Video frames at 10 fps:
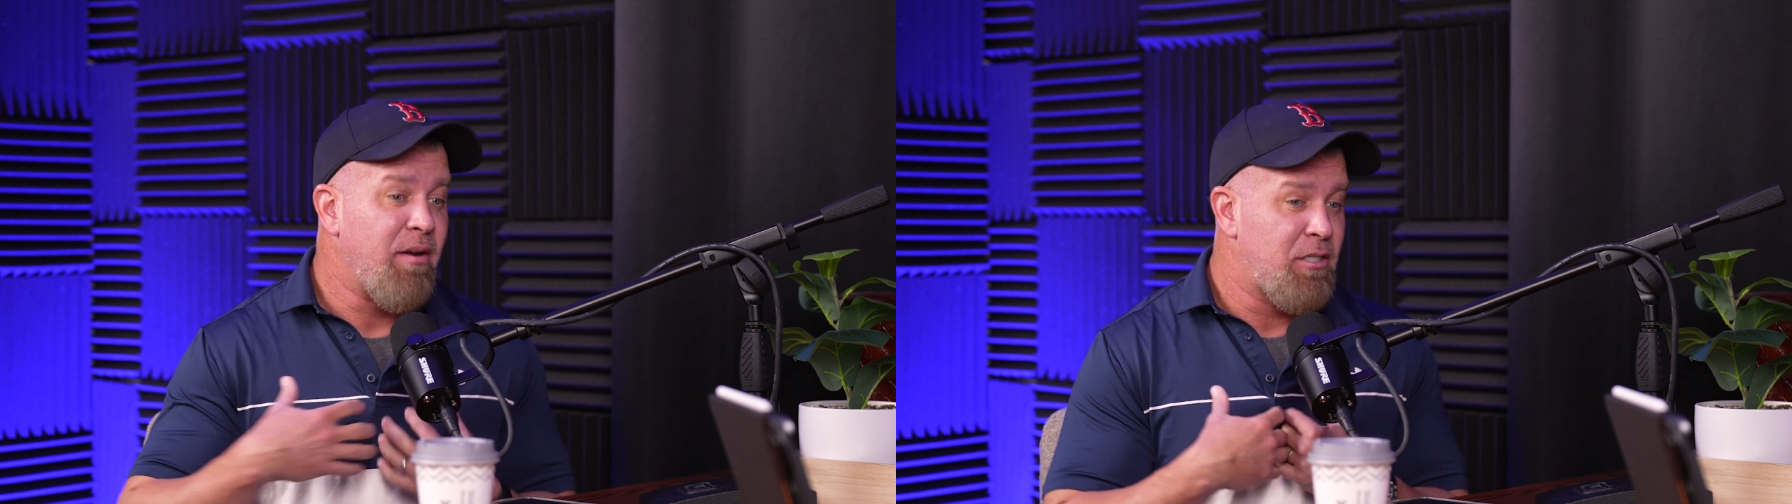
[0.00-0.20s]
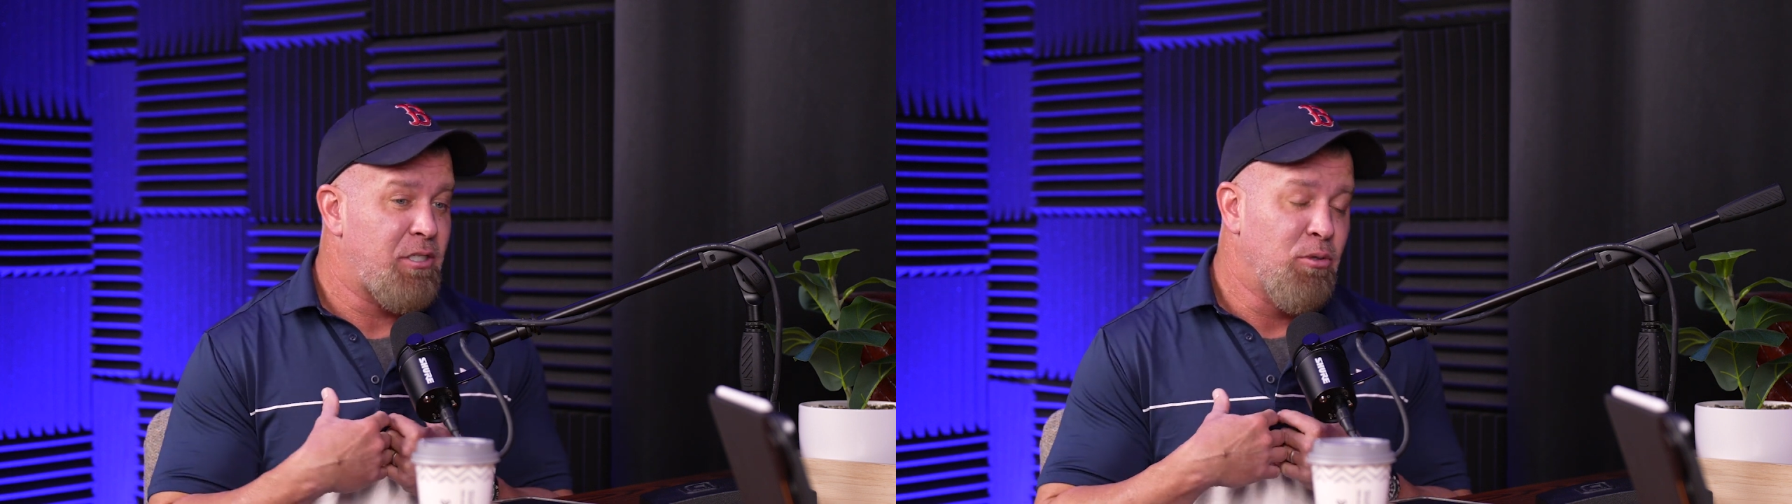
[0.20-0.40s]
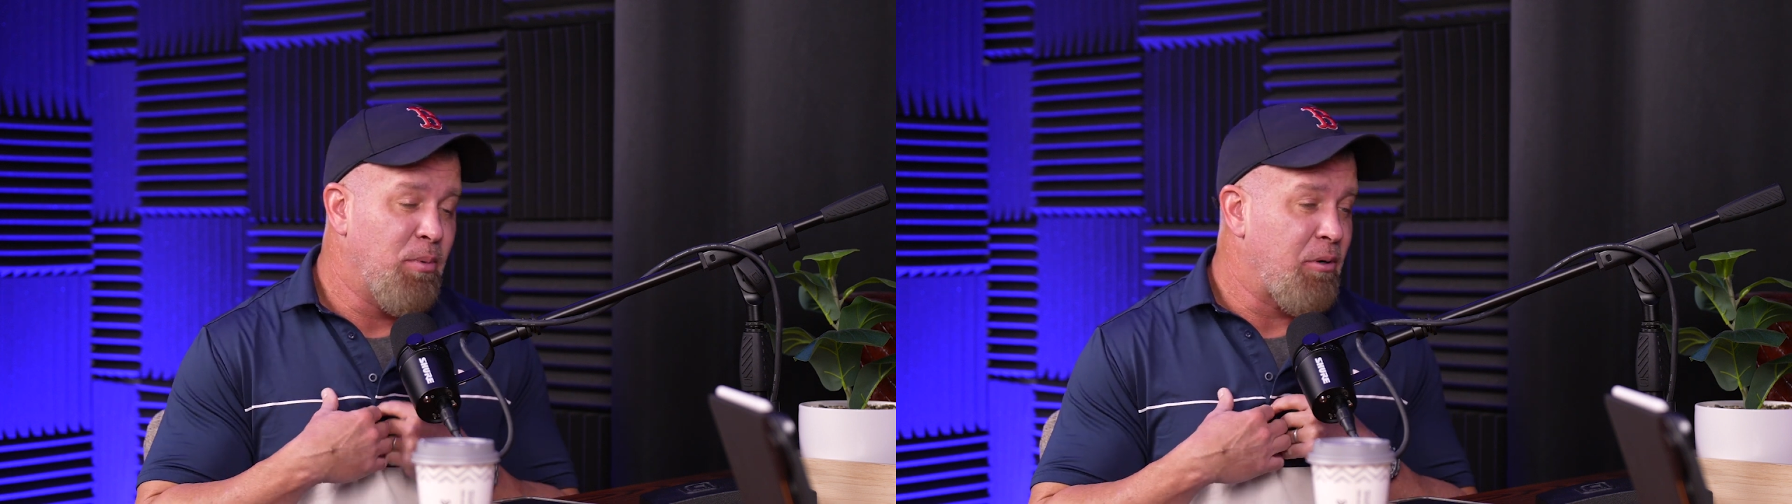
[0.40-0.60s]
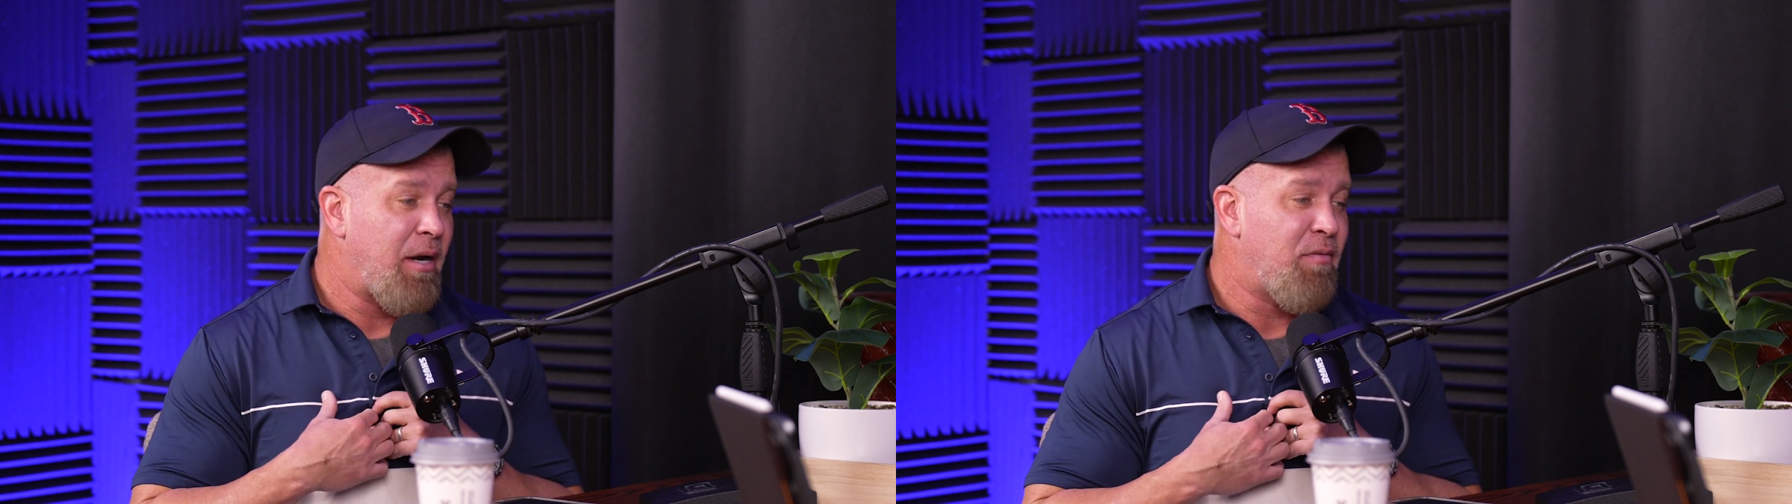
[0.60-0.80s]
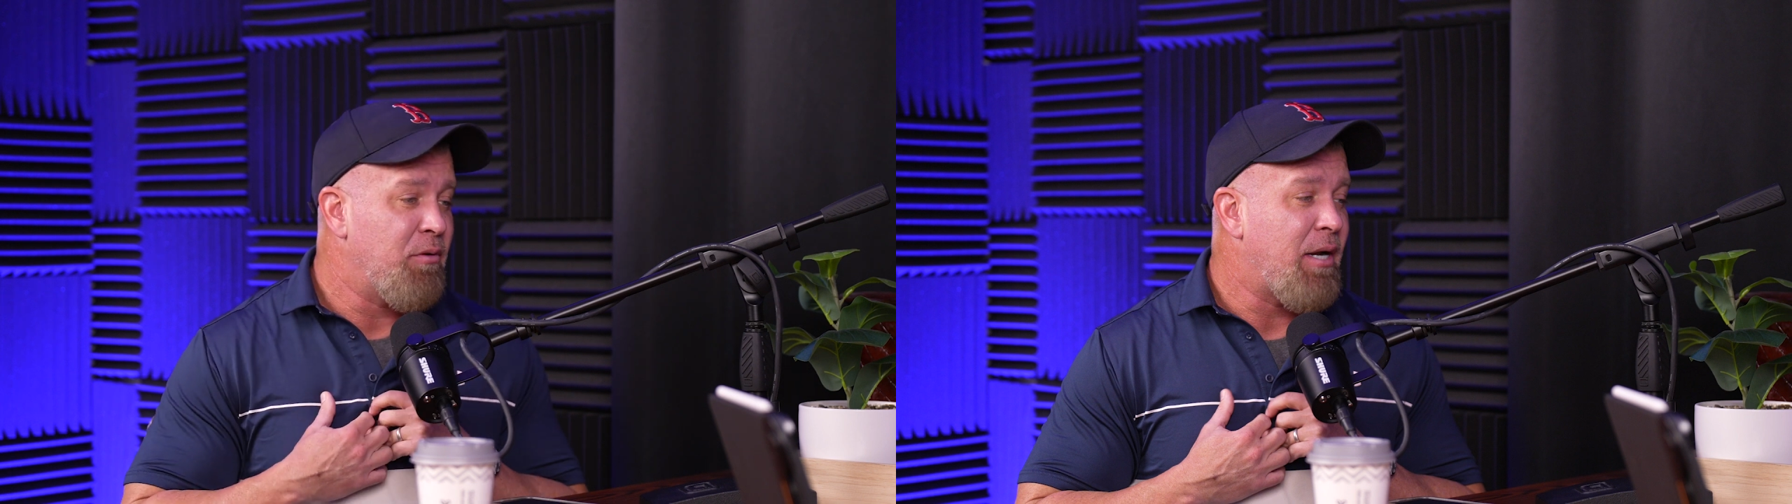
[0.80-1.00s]
super
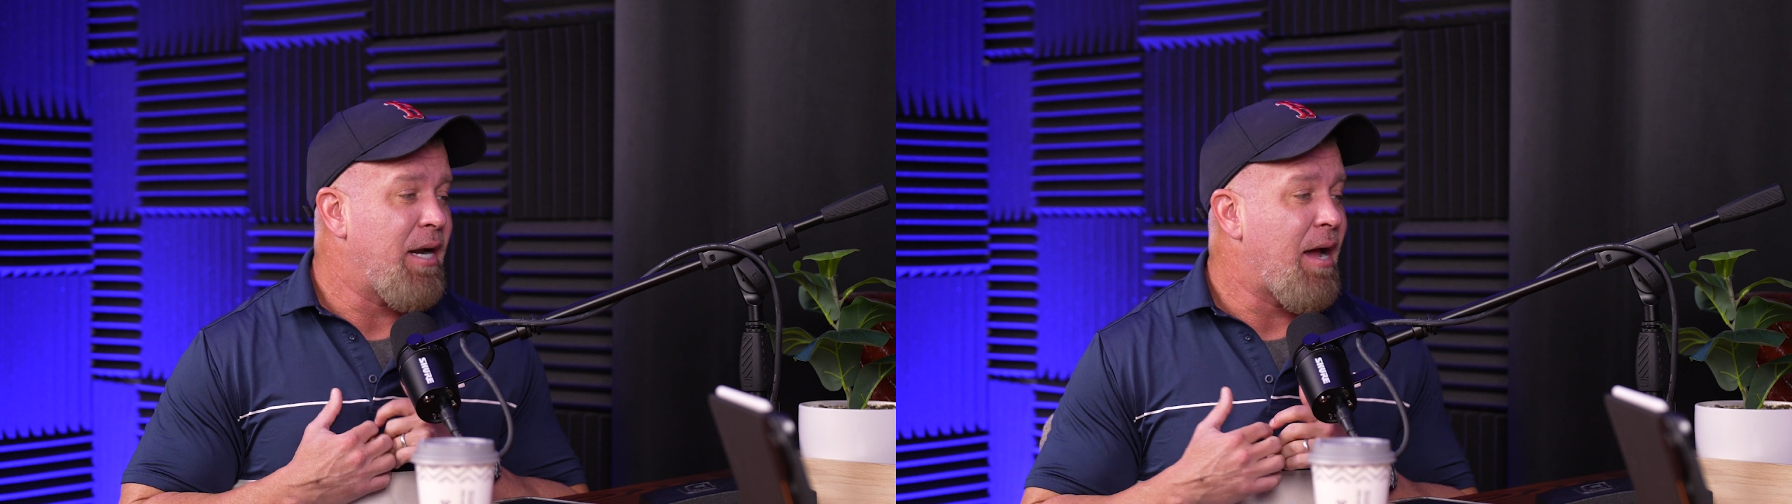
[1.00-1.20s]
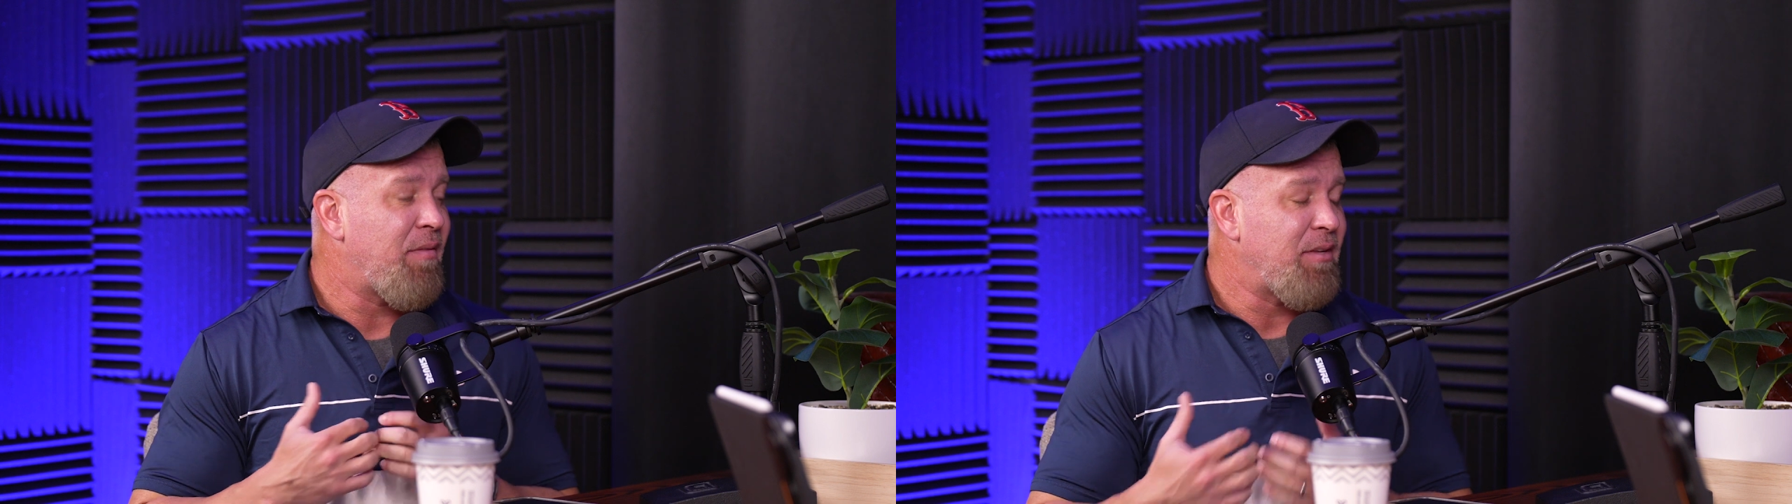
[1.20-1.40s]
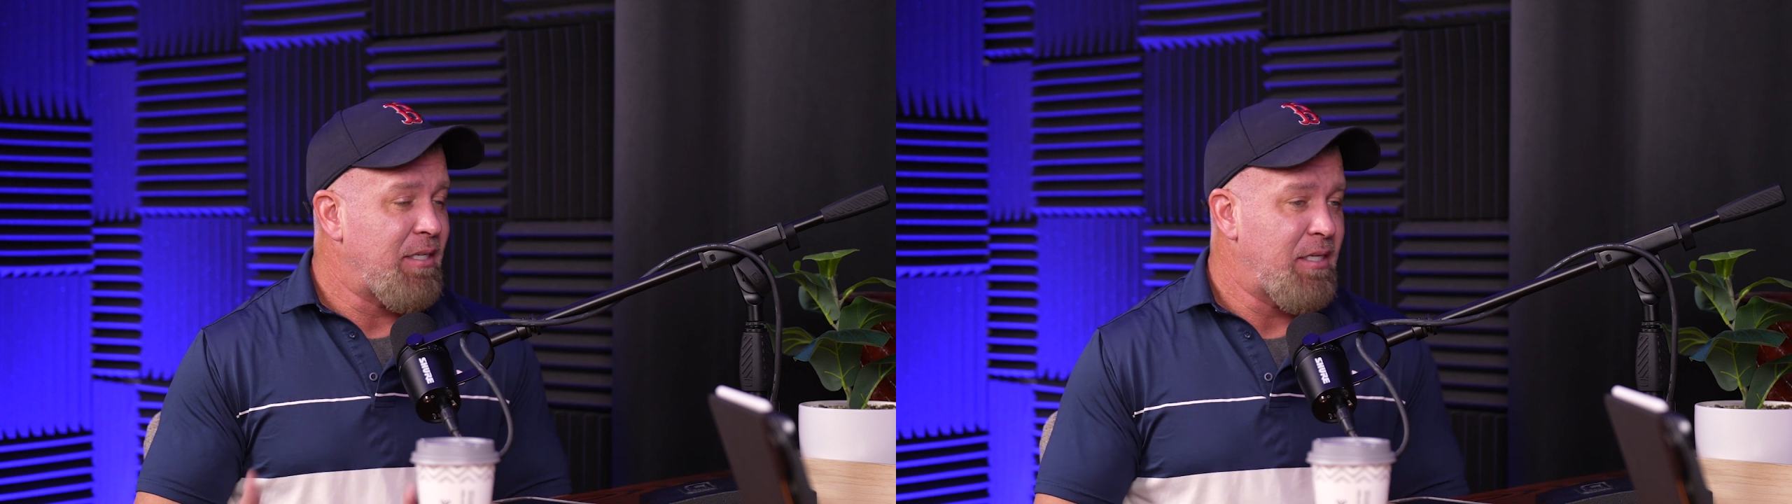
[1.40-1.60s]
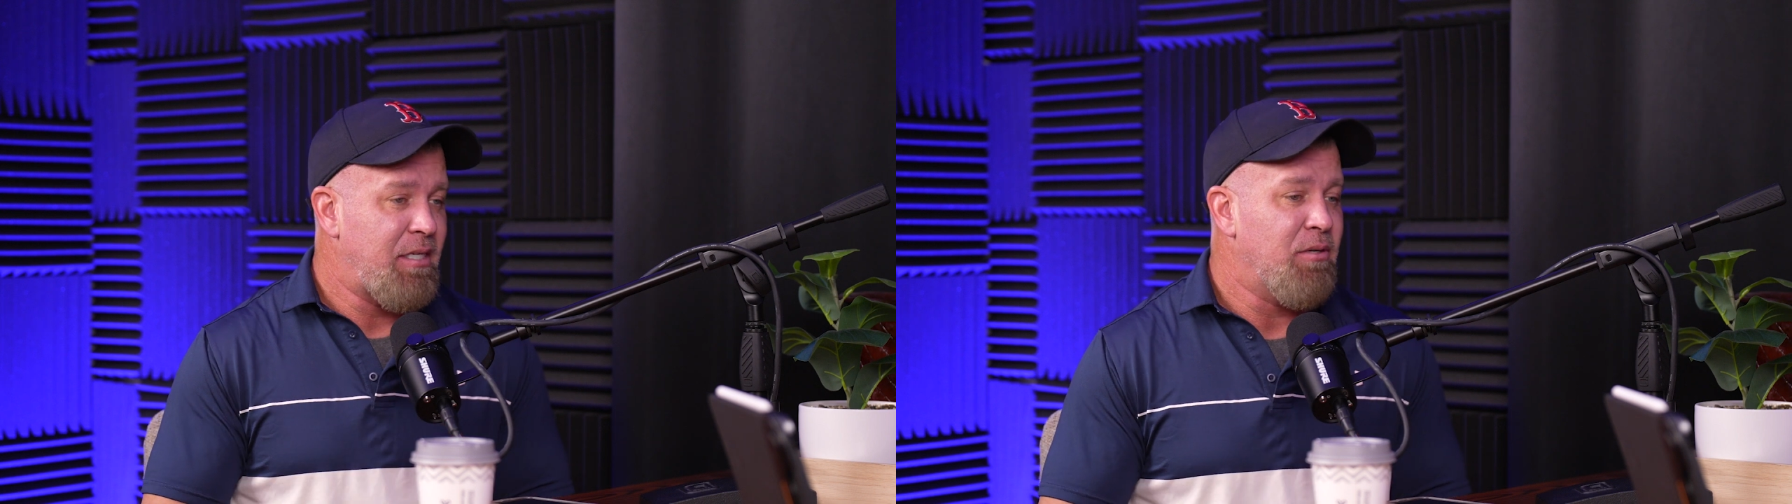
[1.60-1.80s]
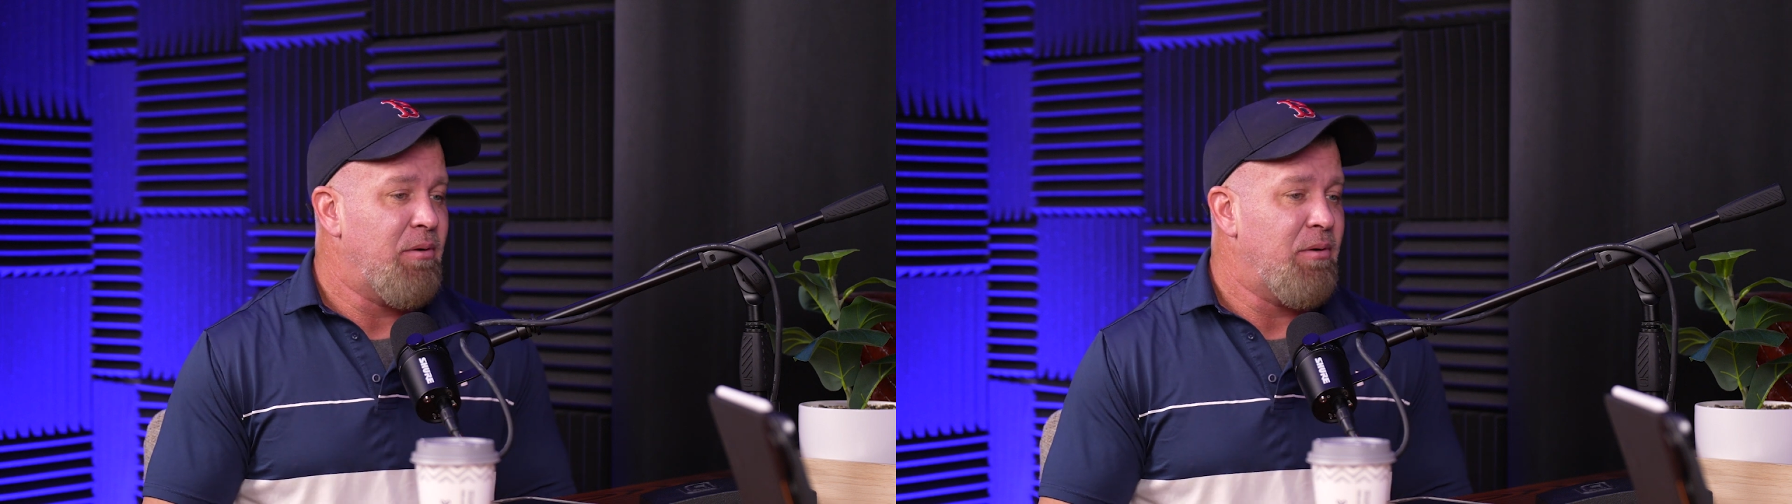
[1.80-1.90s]
grateful not having to deal